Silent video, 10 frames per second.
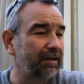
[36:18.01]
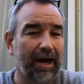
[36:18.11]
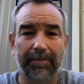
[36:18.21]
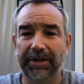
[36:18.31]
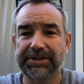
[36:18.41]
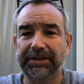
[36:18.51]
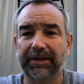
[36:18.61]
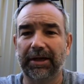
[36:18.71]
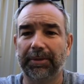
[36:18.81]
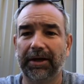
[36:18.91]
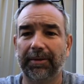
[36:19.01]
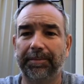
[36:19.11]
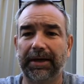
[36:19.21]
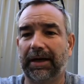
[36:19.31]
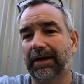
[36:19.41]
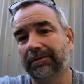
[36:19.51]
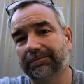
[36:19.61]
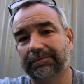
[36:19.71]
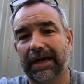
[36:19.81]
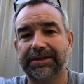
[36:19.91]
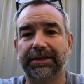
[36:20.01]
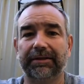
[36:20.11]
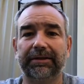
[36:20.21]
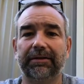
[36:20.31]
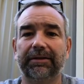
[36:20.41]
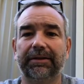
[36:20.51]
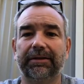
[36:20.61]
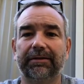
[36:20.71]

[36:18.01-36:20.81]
I missed it coming up and I accidentally deleted it.